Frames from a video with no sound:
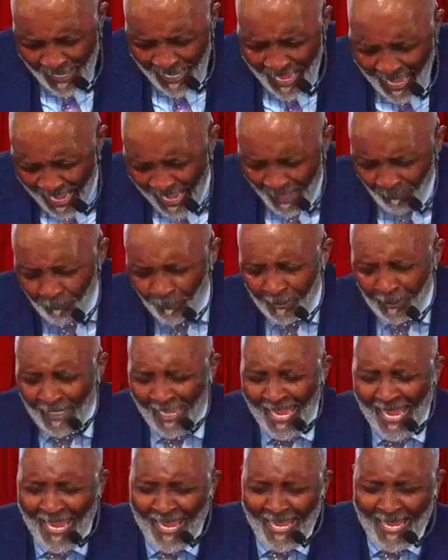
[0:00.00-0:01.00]
I'm
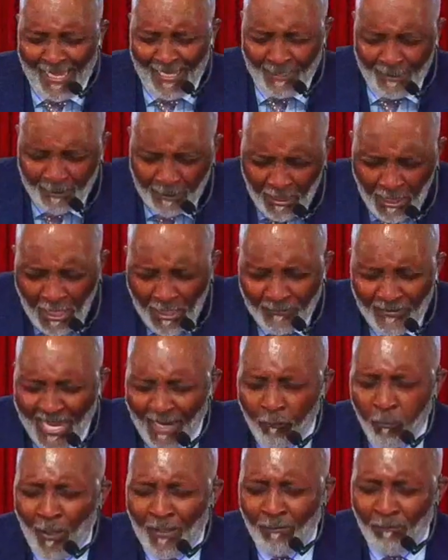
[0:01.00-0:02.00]
glad
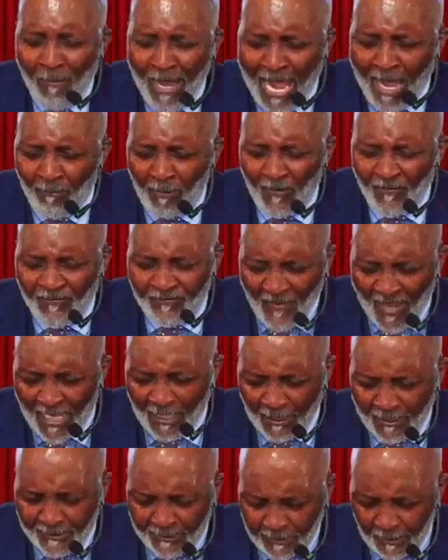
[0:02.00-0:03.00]
that when mama
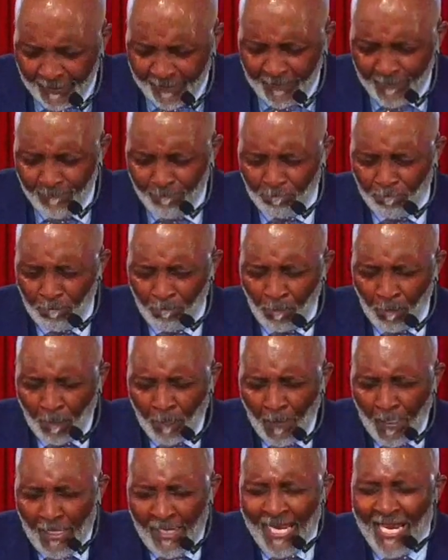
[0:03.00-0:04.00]
fell asleep
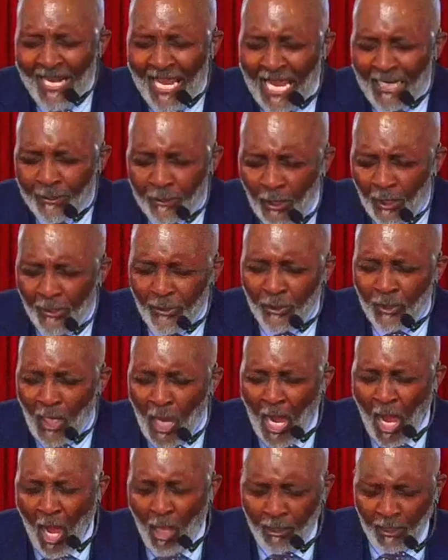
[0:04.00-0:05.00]
and I couldn't
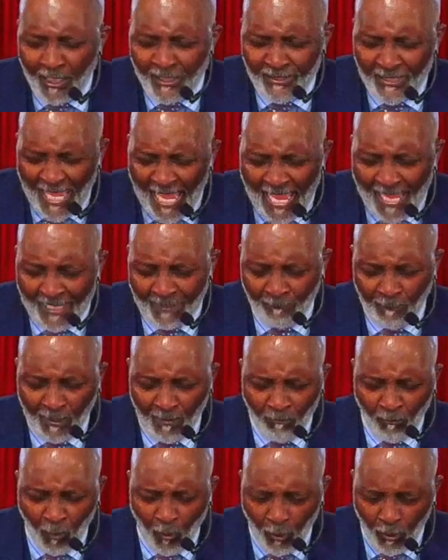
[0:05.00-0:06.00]
call her name no
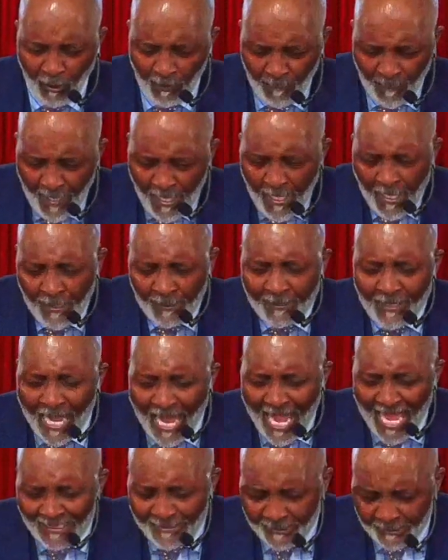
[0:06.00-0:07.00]
more,
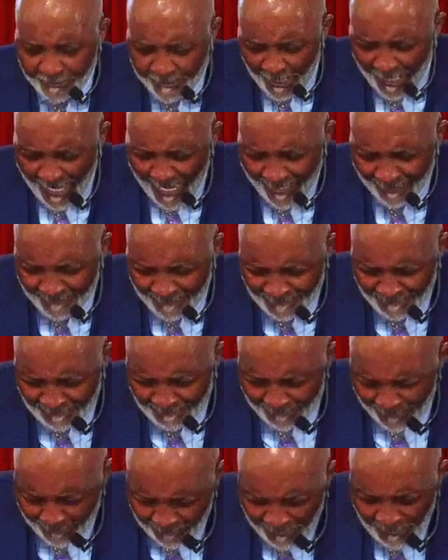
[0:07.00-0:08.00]
God said,
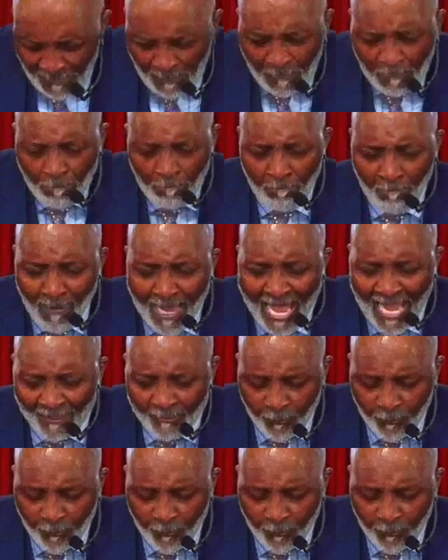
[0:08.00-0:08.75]
my